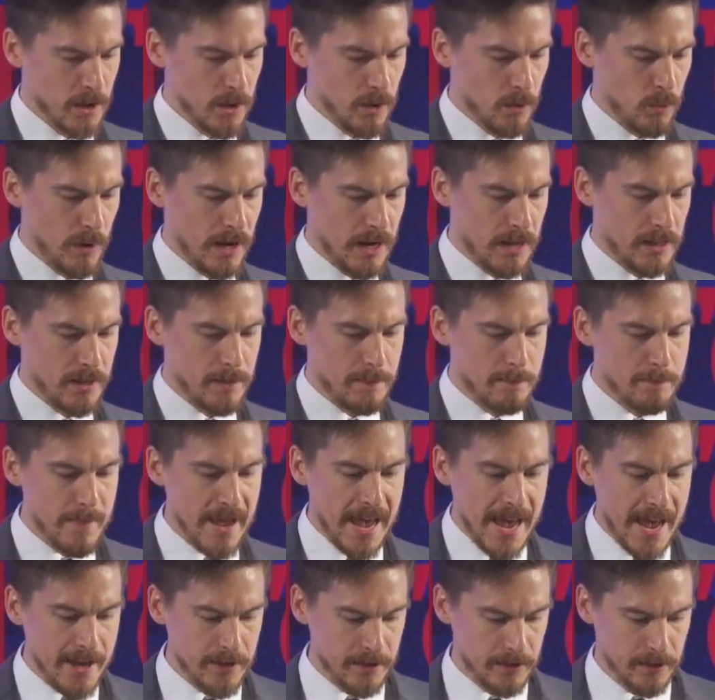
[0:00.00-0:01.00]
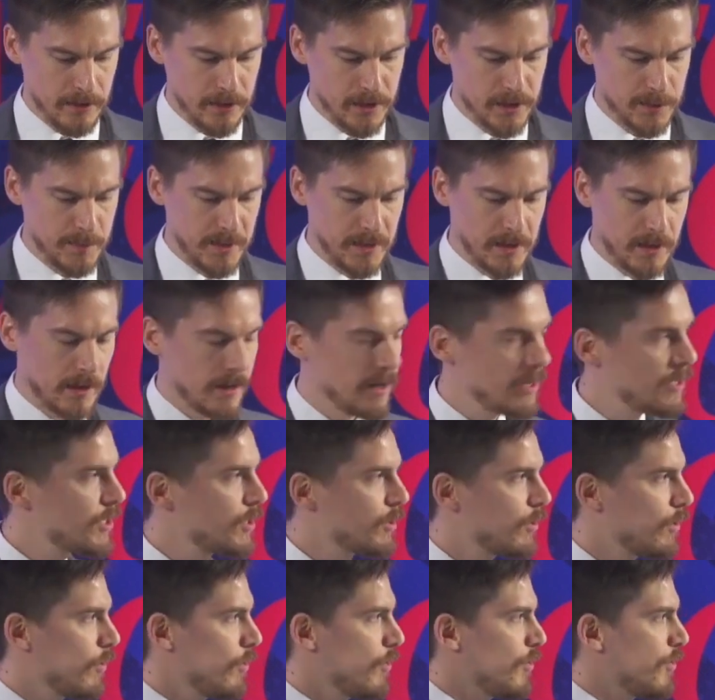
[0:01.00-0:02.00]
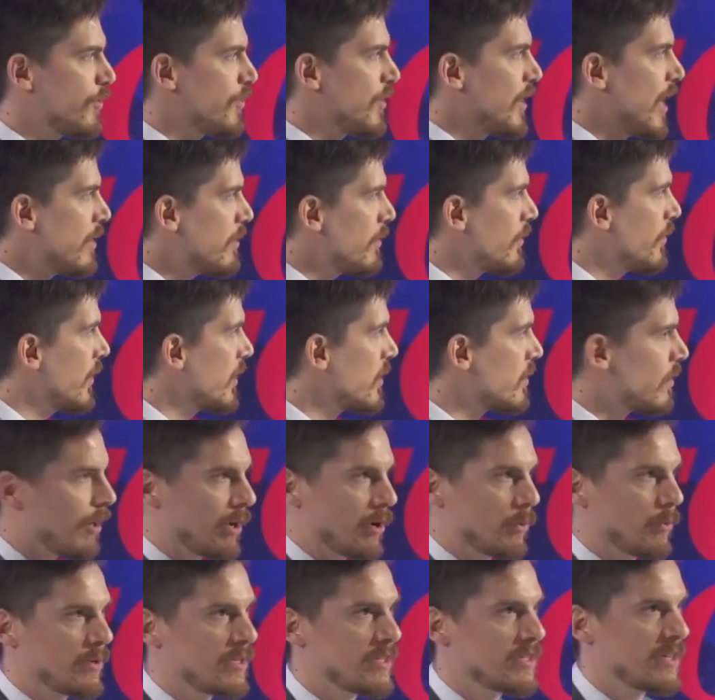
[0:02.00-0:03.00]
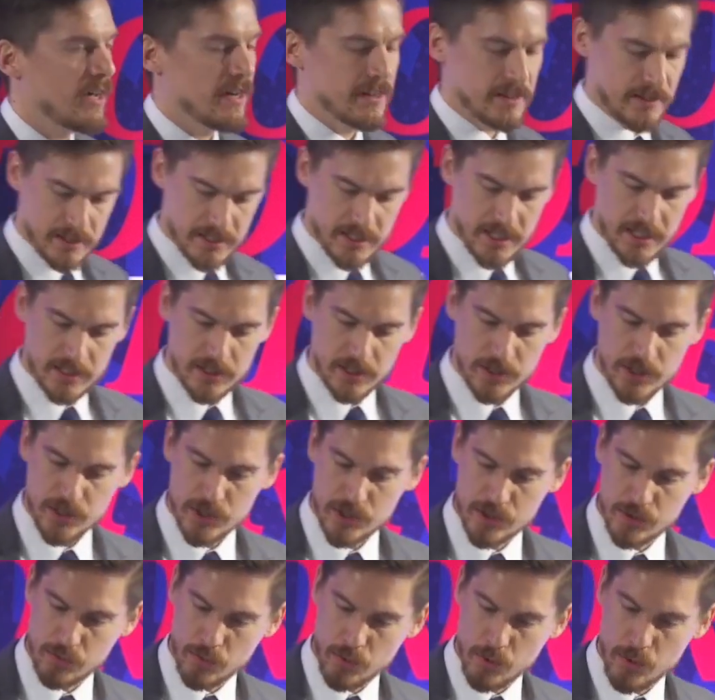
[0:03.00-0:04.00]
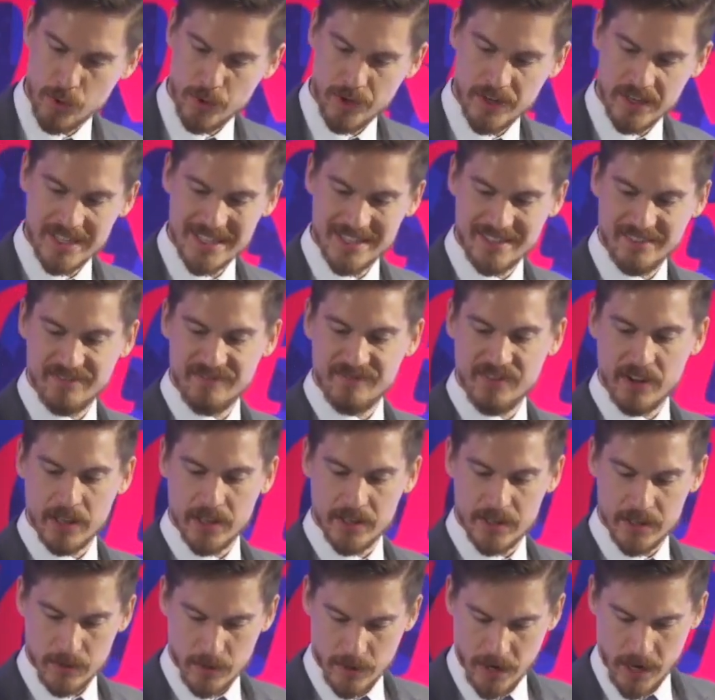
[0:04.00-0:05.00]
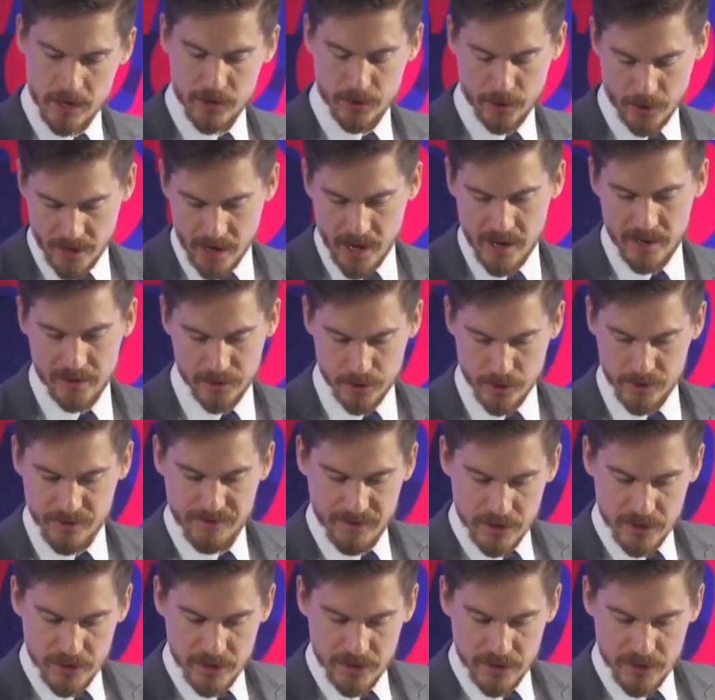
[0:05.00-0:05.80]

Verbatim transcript: Well, it matters because the other thing Darwin does is he destroys the the